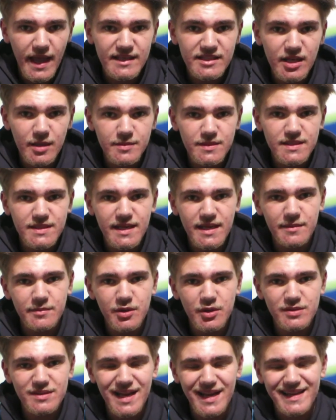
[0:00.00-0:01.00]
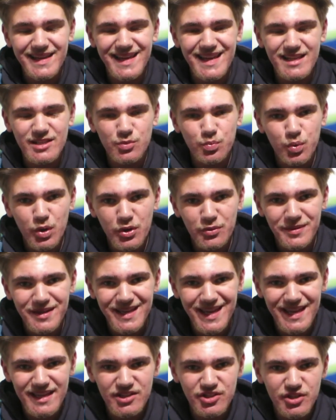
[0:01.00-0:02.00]
In terms of team news, Danny Ings will
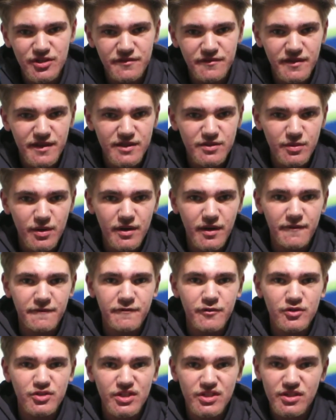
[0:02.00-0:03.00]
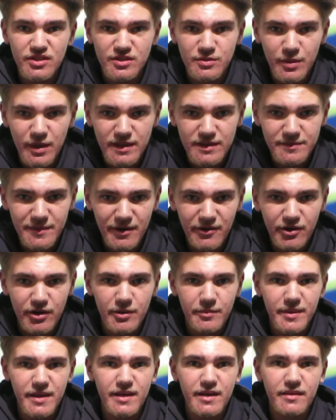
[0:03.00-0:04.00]
be injured for this one, unfortunately, as well as Mario
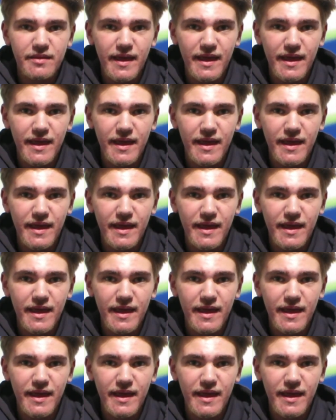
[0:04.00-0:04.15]
Lemina.